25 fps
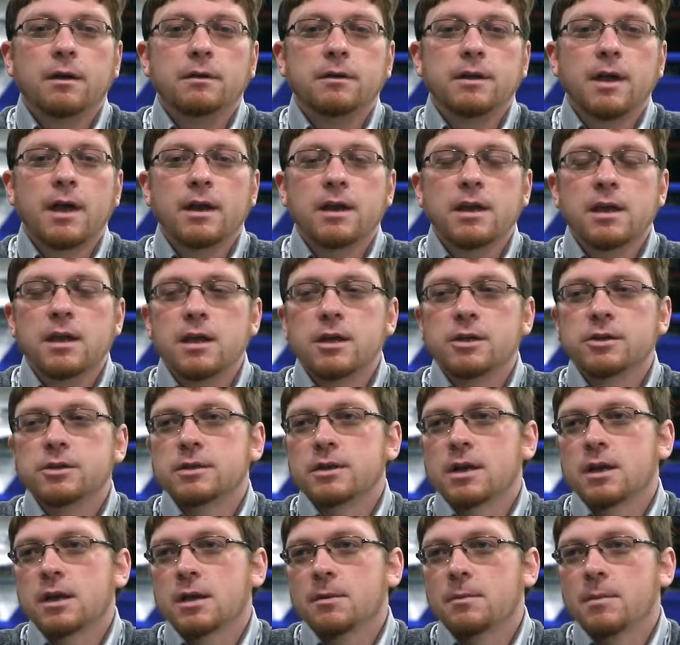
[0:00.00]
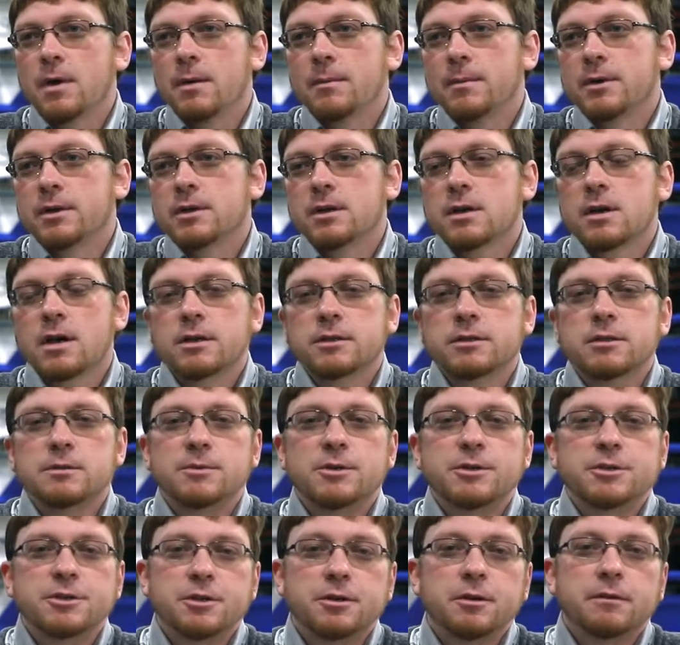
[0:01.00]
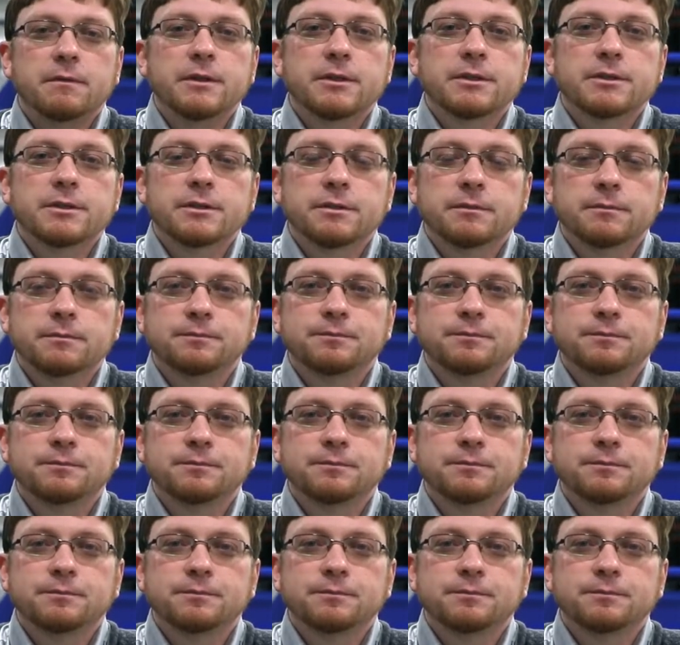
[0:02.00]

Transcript: dedication and commitment to customer service.